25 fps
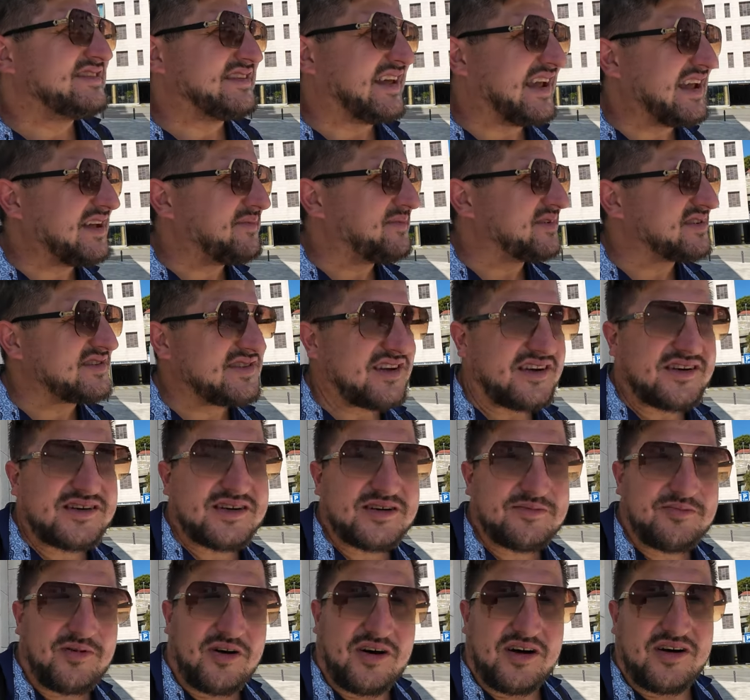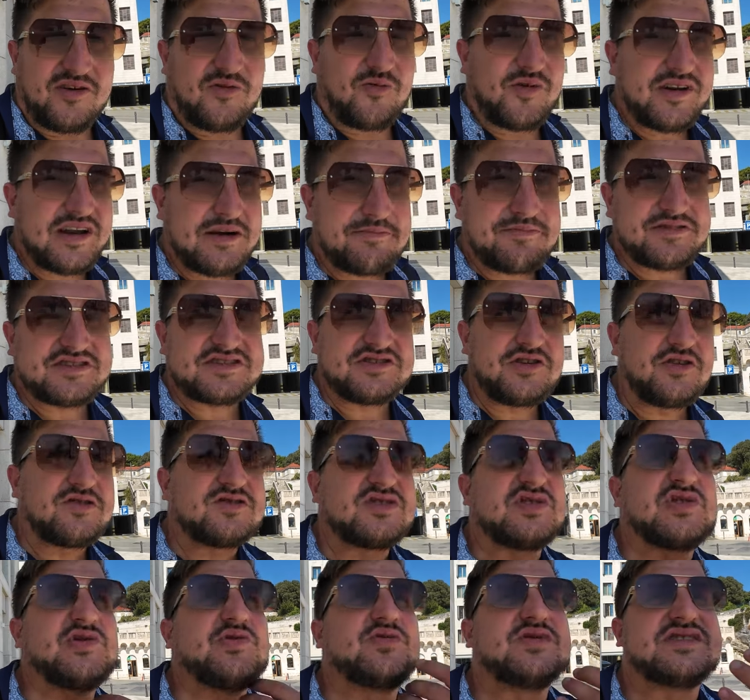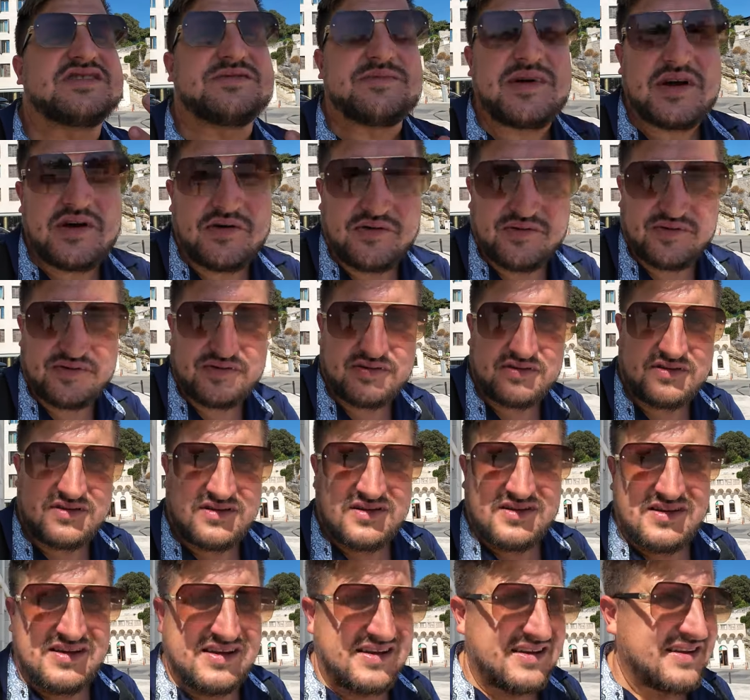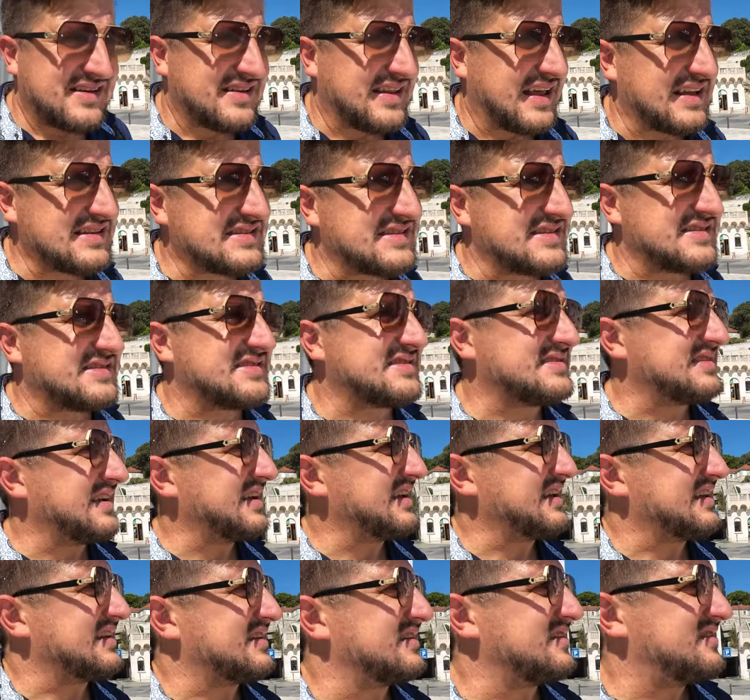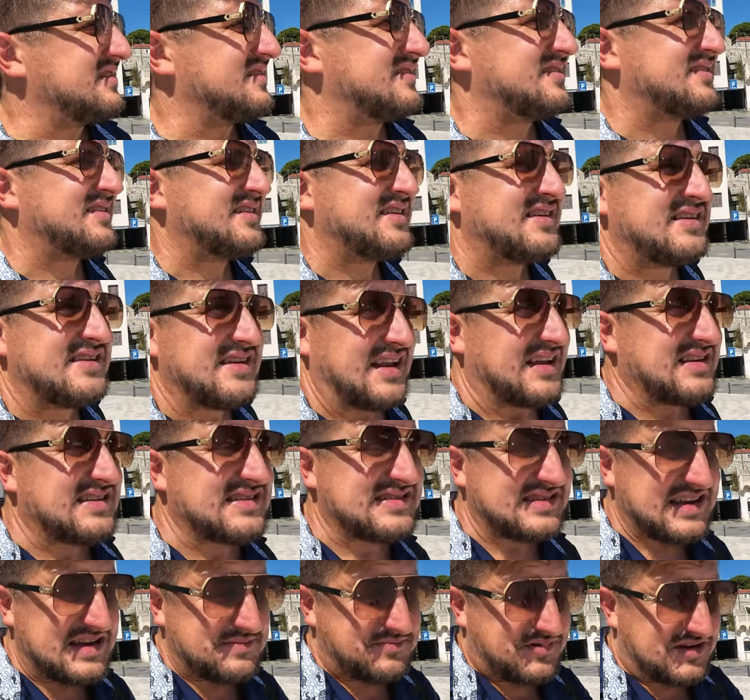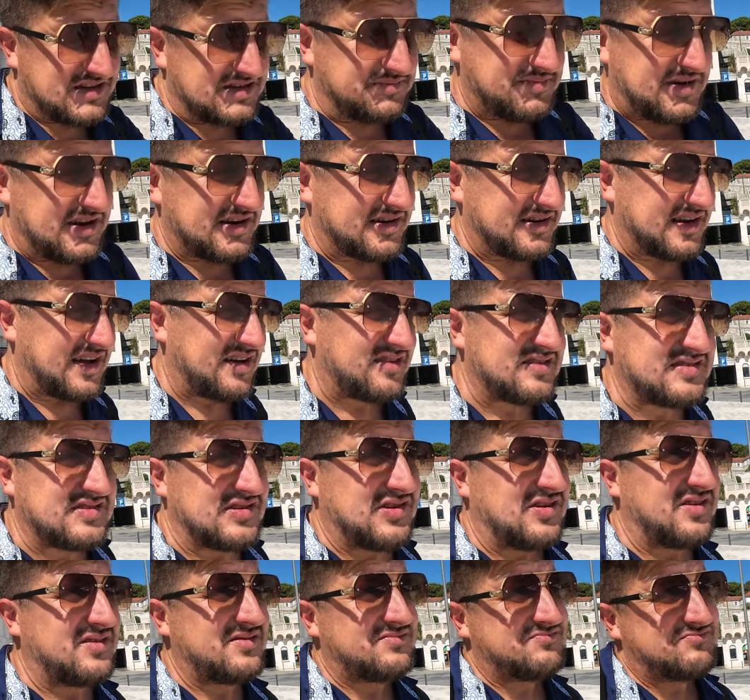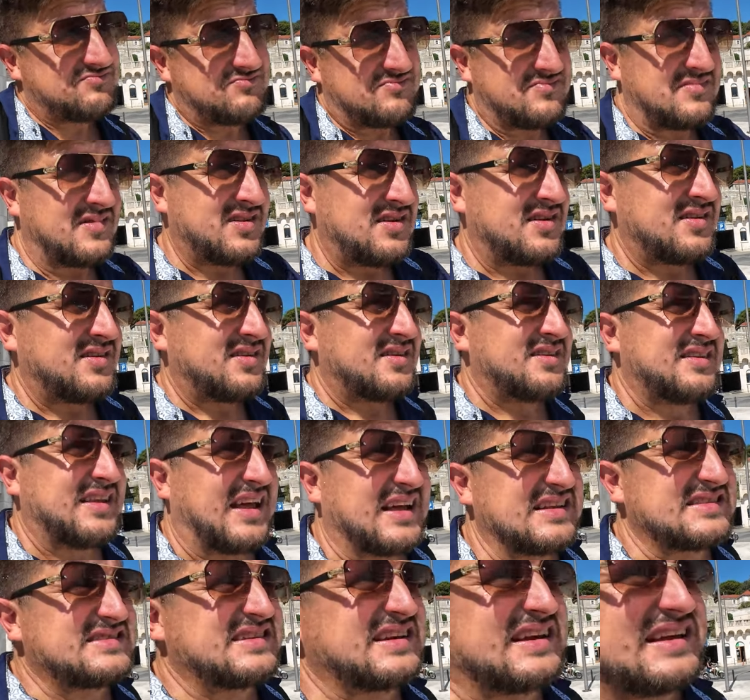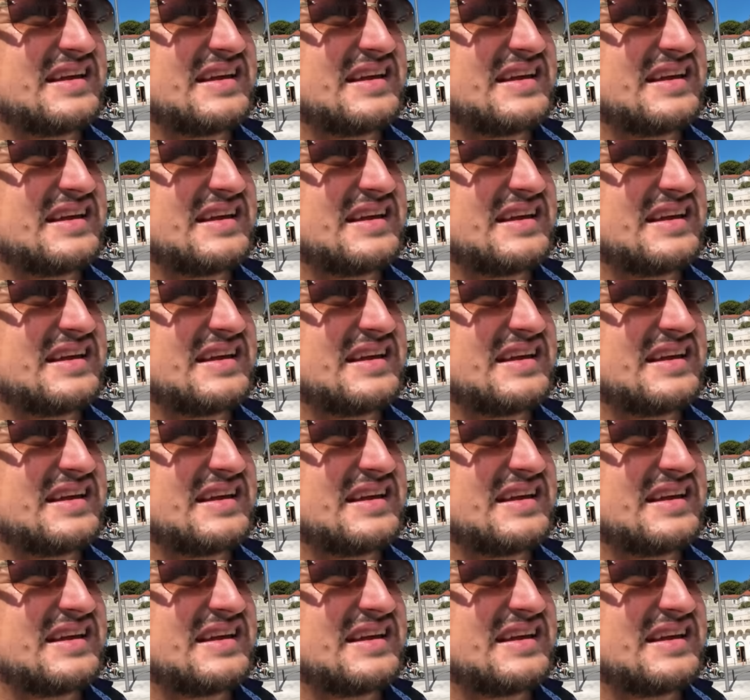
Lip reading: Damn, a soccer ball went up his nose through his mouth. That's insane. That's insane, but he's better now, so that's